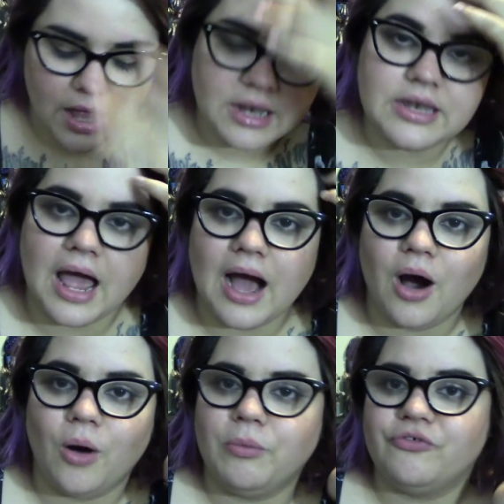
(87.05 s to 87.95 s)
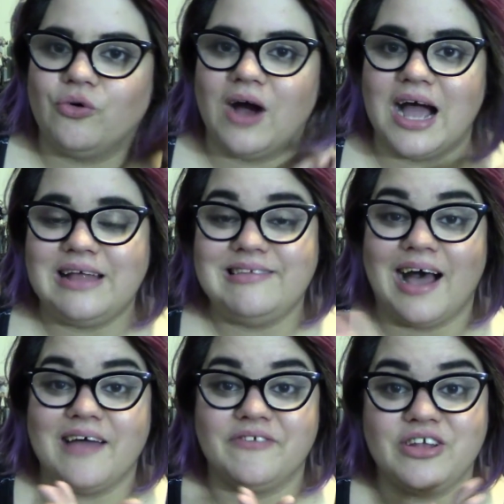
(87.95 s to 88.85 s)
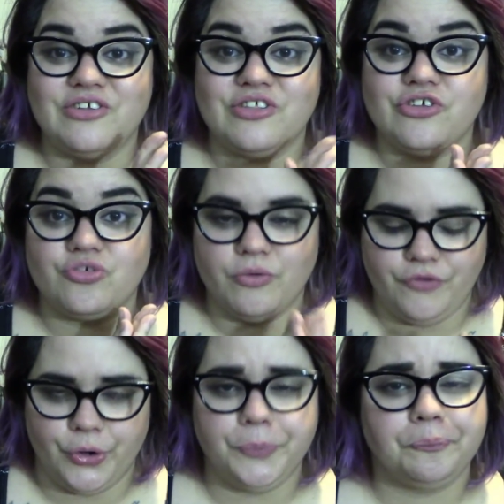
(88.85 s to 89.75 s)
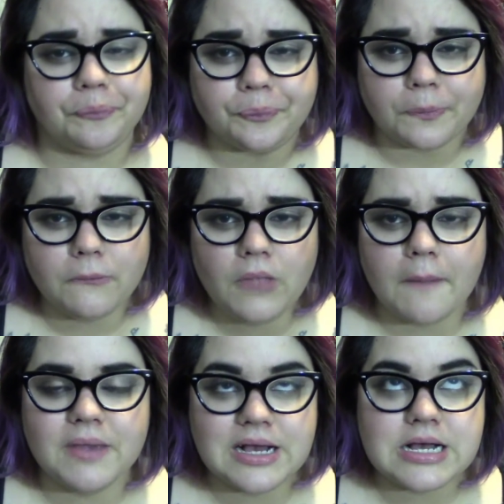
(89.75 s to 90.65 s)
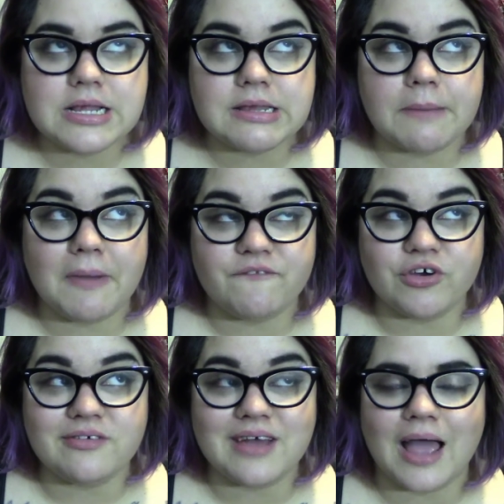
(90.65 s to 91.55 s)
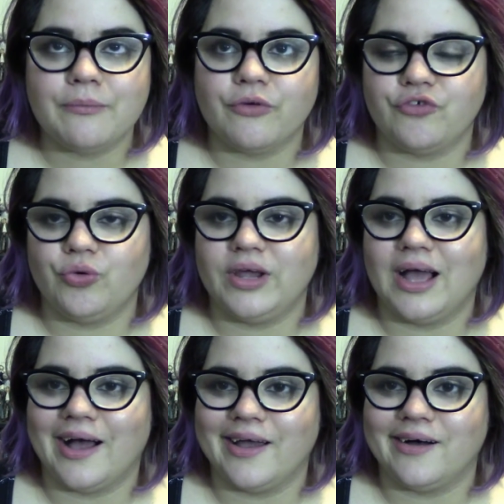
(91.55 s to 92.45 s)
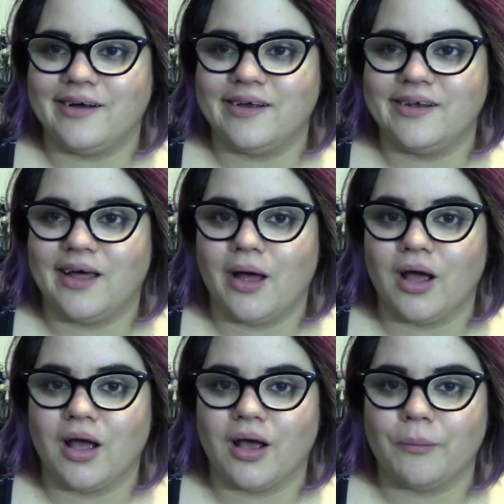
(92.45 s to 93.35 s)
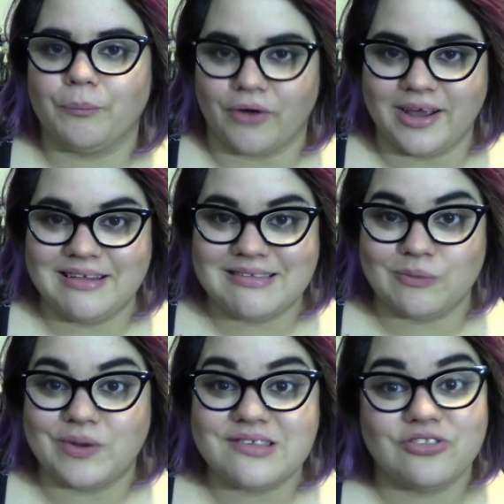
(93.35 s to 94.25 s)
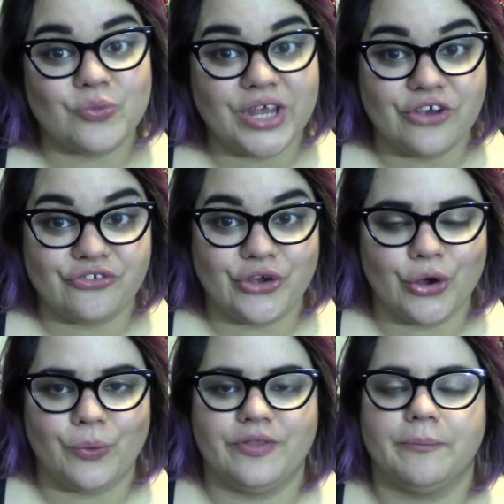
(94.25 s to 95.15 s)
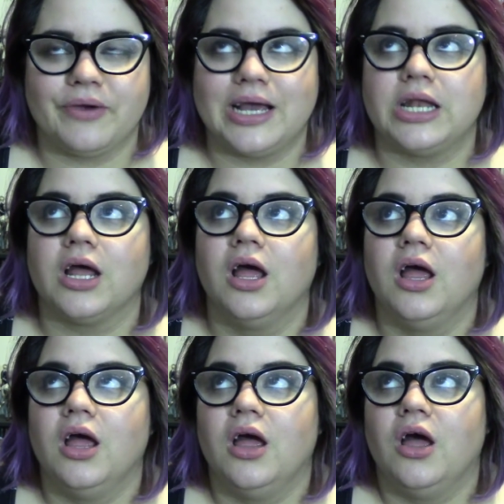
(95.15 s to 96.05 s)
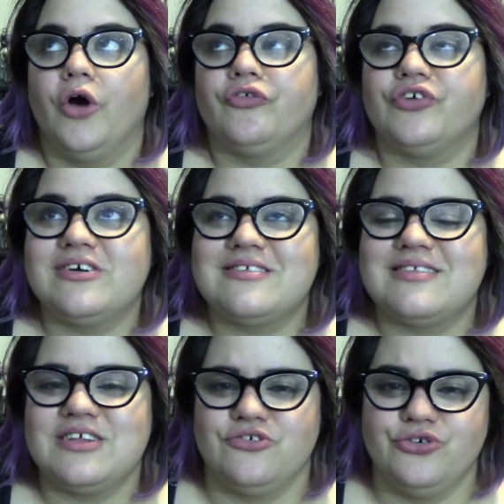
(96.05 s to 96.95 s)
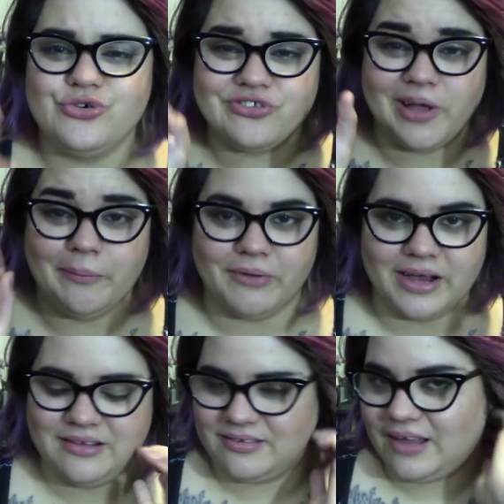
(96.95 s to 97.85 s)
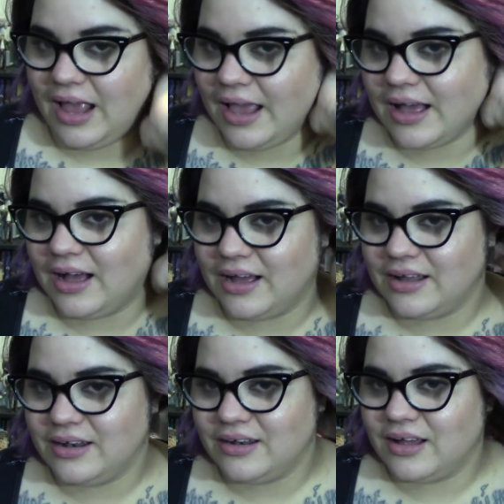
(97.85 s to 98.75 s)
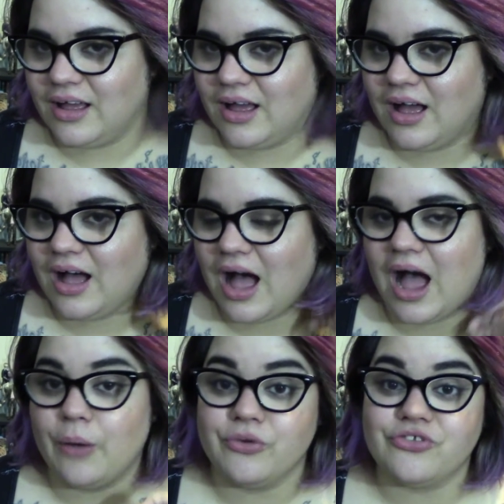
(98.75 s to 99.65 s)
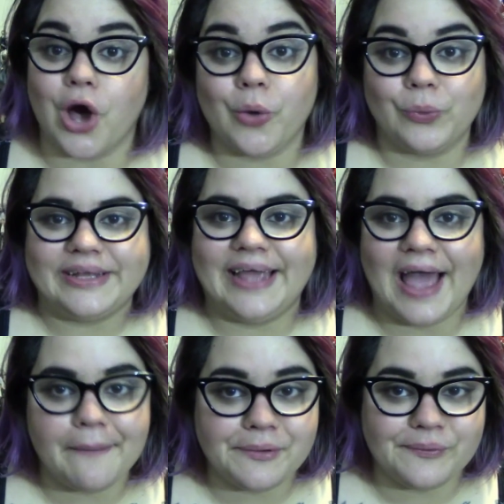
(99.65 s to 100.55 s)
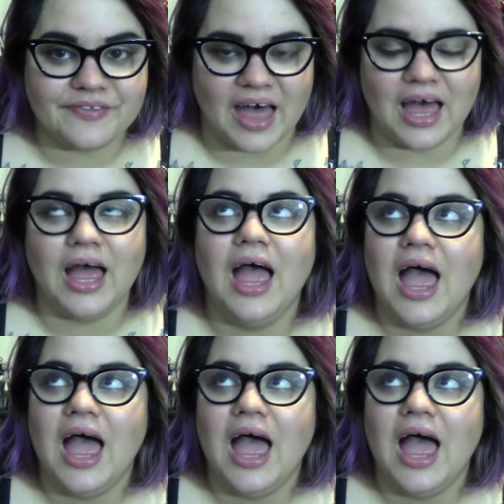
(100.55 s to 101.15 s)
Now, before I dive into this review, because my first time reviewing Ion Brights was 3 years ago when the brand first introduced a Brights, and I was not really happy with that.